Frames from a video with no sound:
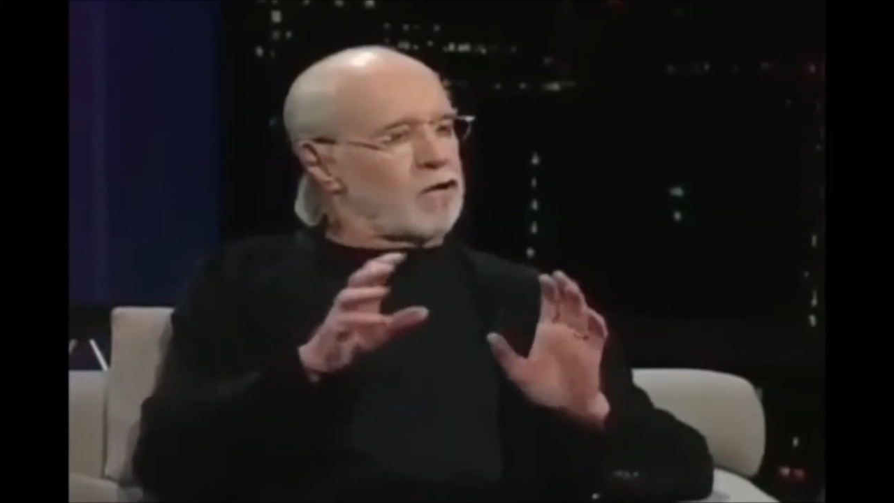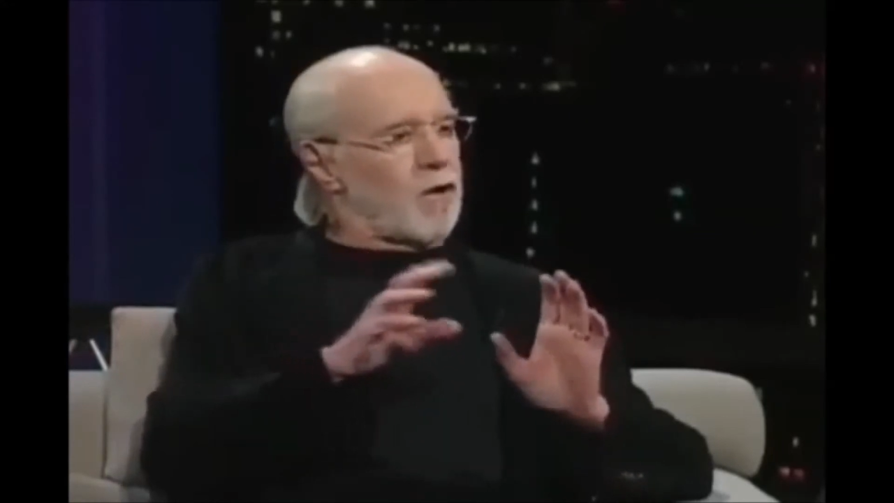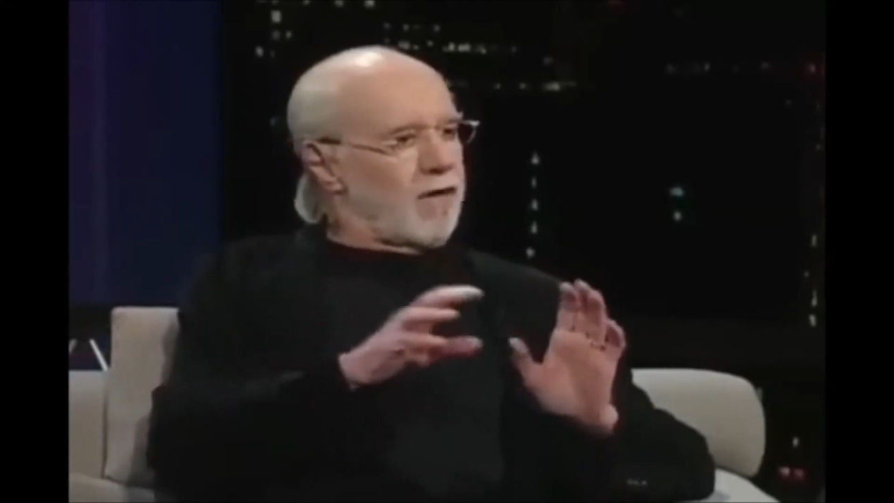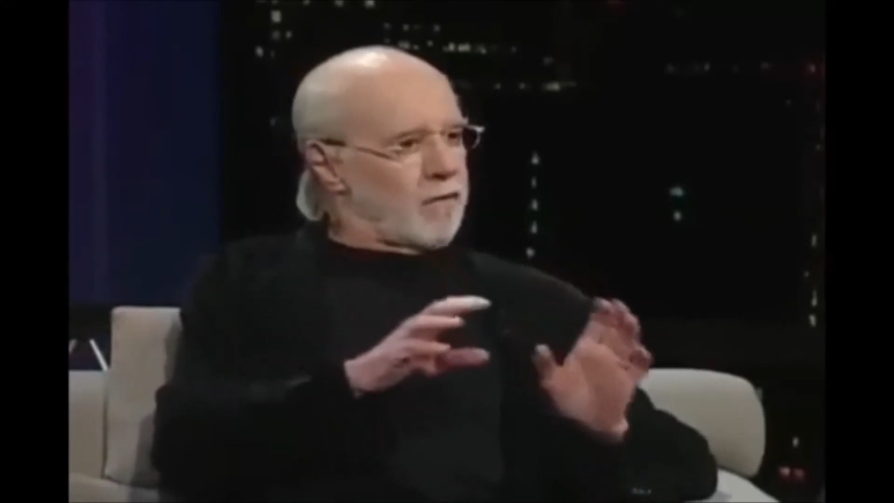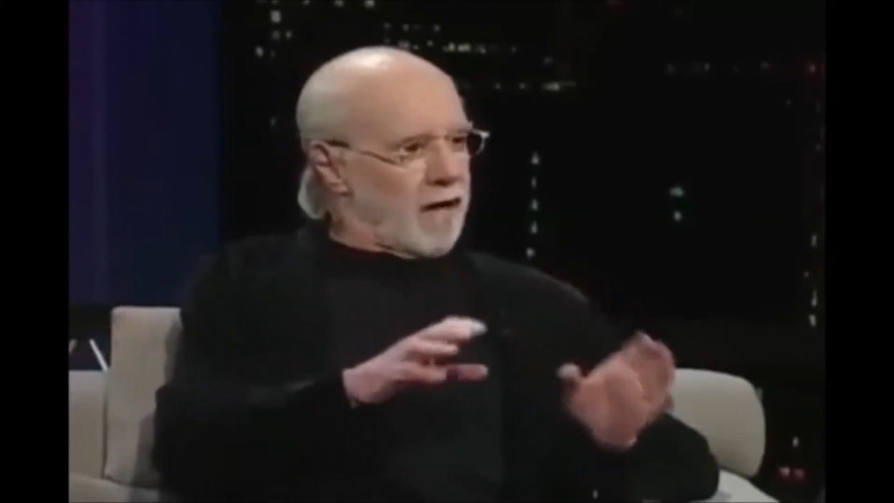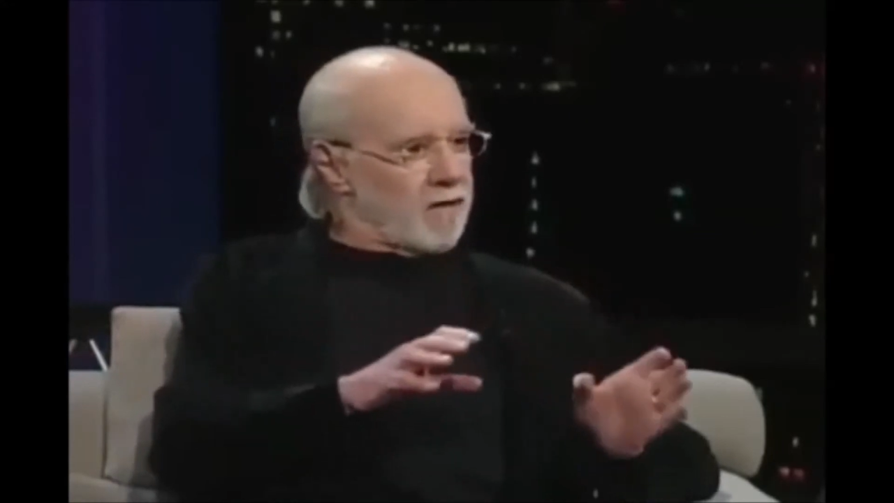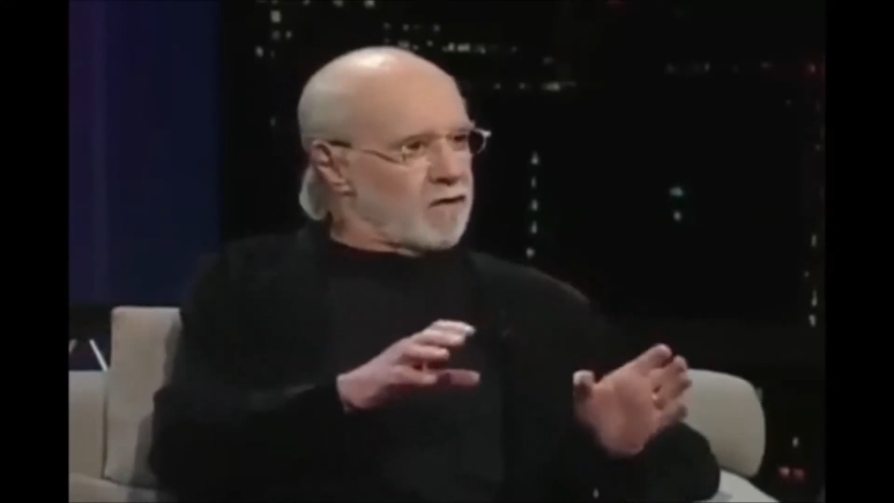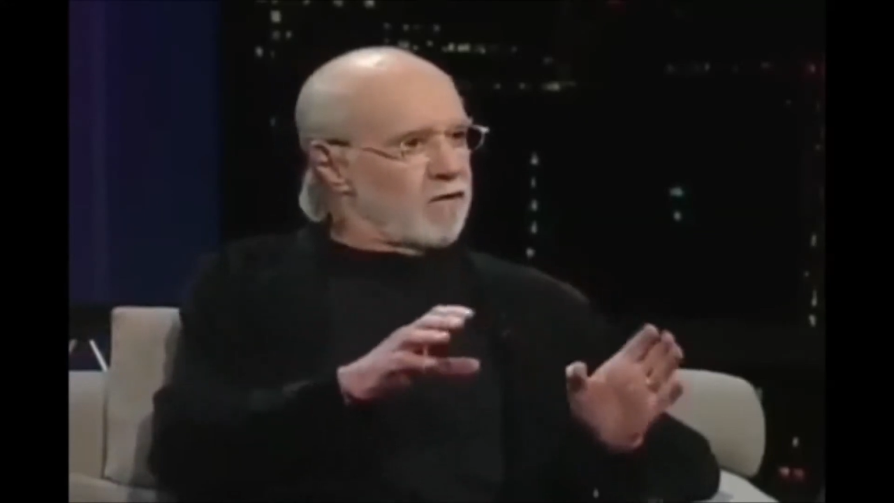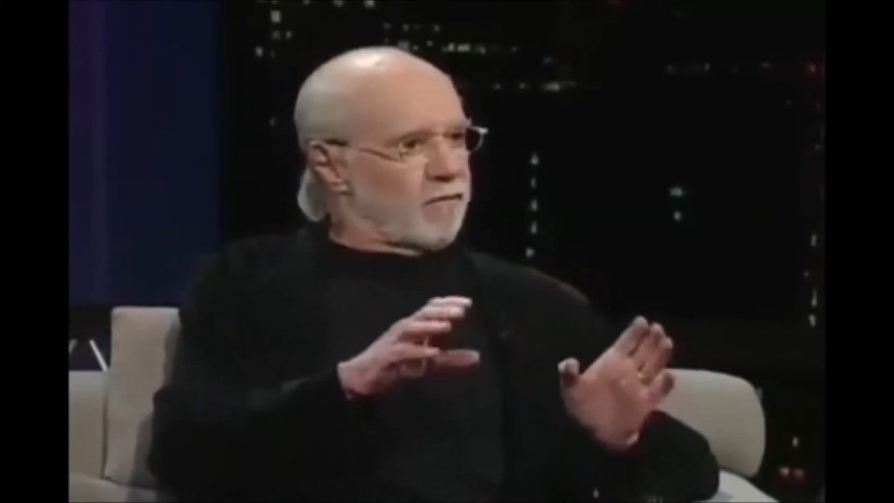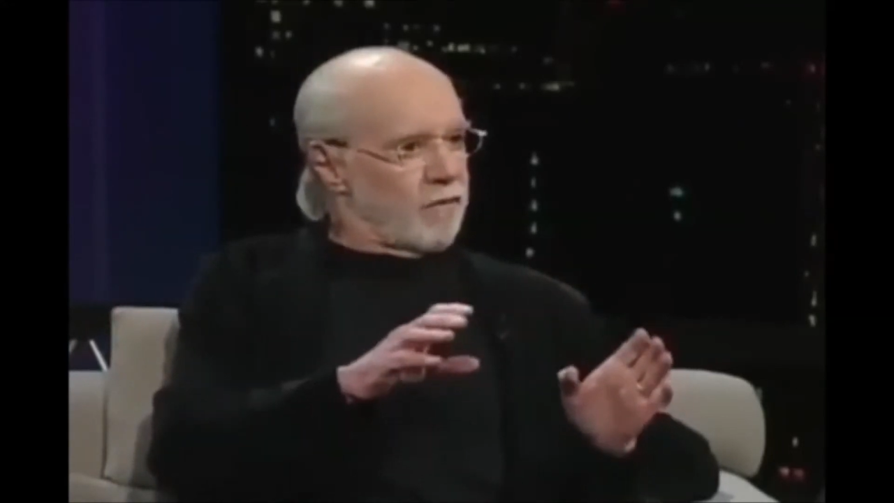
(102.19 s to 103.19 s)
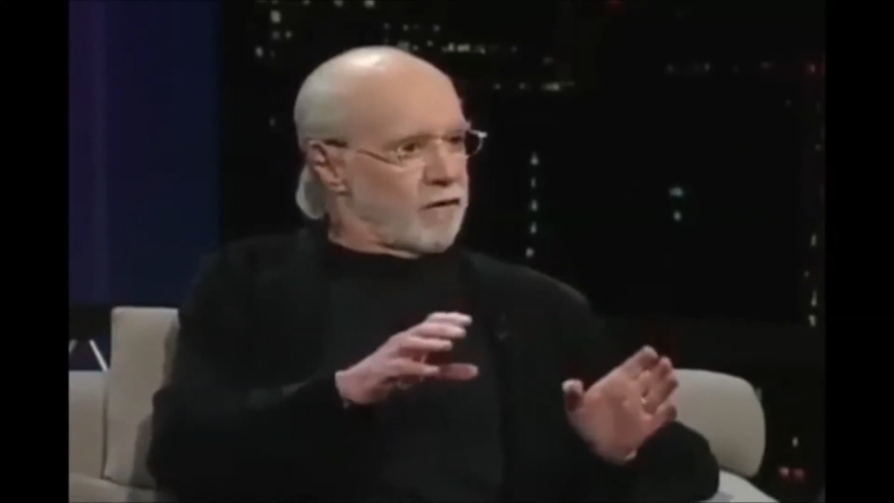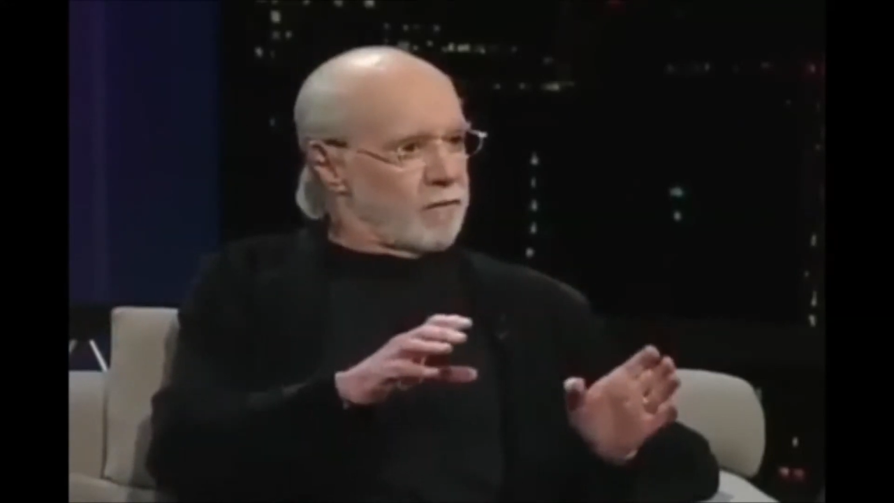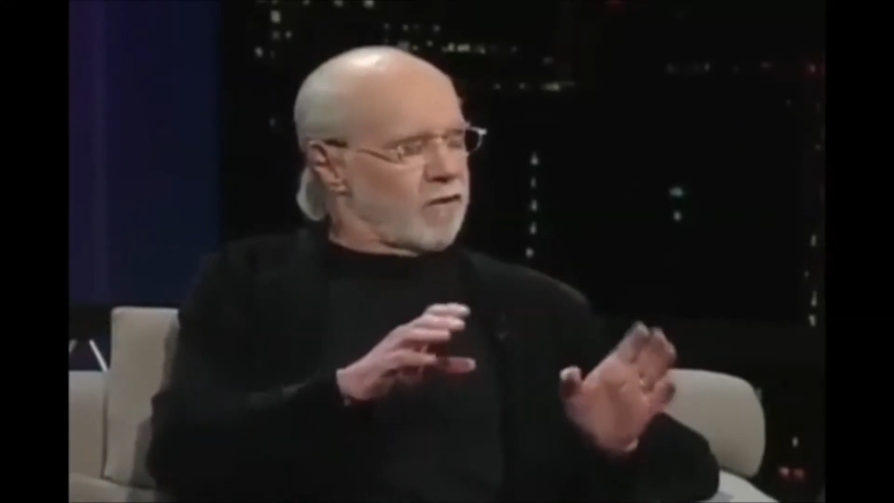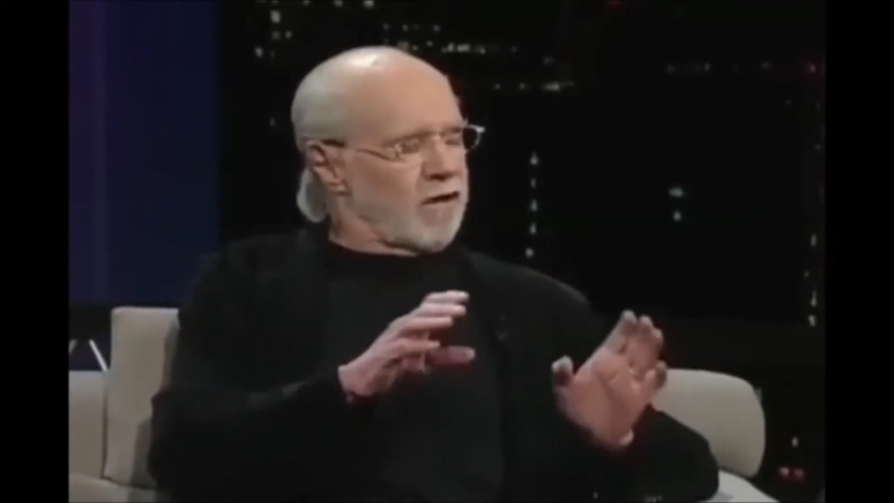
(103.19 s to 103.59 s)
is you have less freedom,